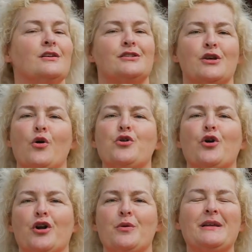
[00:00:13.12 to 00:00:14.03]
So you're
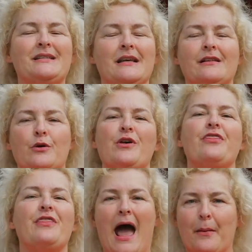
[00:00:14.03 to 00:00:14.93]
going to be dealing
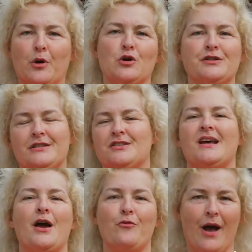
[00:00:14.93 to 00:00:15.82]
with that person
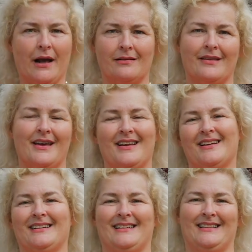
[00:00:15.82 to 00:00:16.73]
directly.
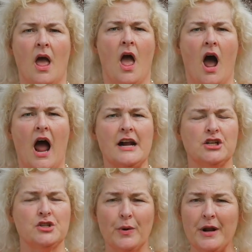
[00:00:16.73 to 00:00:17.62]
I
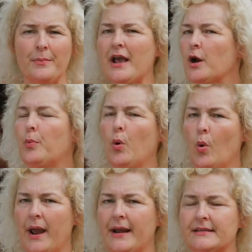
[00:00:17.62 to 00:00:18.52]
just want to make a
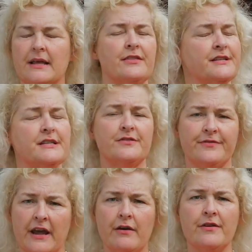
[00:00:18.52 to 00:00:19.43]
point, and this is
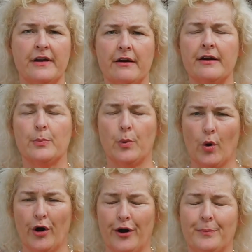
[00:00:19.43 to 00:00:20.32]
very, very
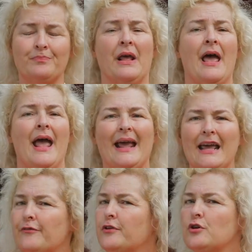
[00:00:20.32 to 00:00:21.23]
important.
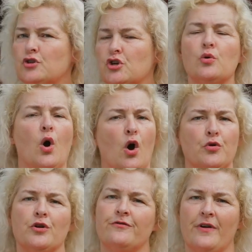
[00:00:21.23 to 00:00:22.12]
If you do
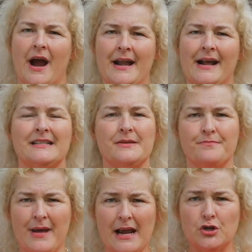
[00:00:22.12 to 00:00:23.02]
owner finance,
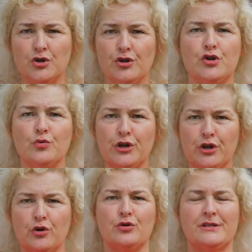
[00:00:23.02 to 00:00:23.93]
make sure you
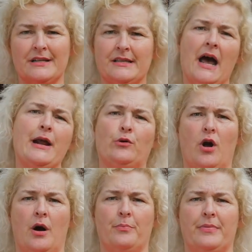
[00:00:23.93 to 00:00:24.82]
use a title
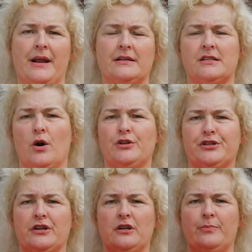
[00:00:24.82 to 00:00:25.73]
company. So it's
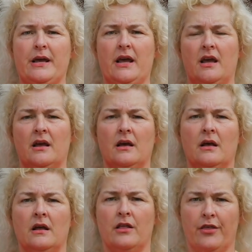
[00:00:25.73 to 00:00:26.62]
going to be
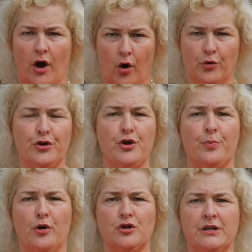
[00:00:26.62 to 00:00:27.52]
the owner you're
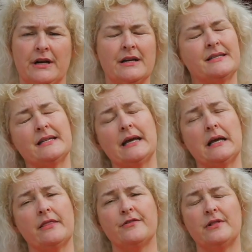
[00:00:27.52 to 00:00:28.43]

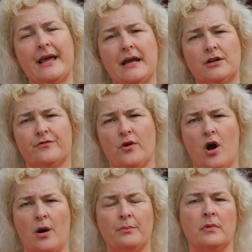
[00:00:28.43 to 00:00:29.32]
purchasing the land
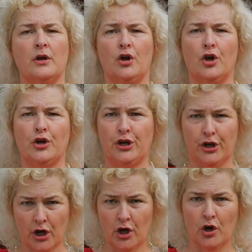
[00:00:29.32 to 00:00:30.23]
from,
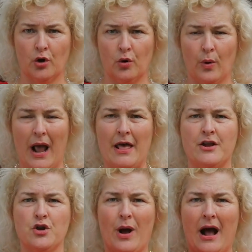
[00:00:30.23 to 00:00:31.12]
you, and
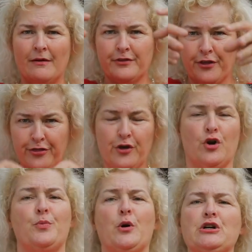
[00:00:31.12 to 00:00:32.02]
then you have the
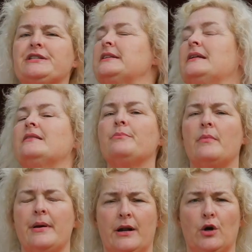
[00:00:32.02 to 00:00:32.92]
third person in the
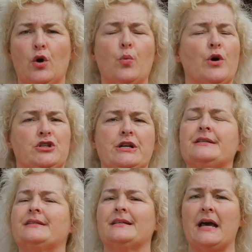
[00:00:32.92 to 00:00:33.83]
middle, which
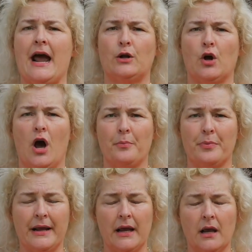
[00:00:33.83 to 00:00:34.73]
is the title
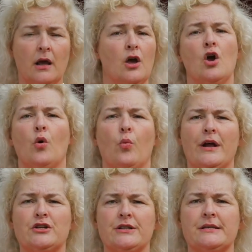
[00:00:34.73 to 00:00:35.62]
company,
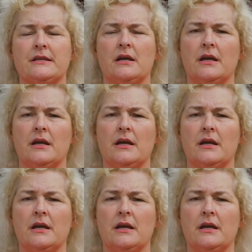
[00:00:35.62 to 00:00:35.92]
which is,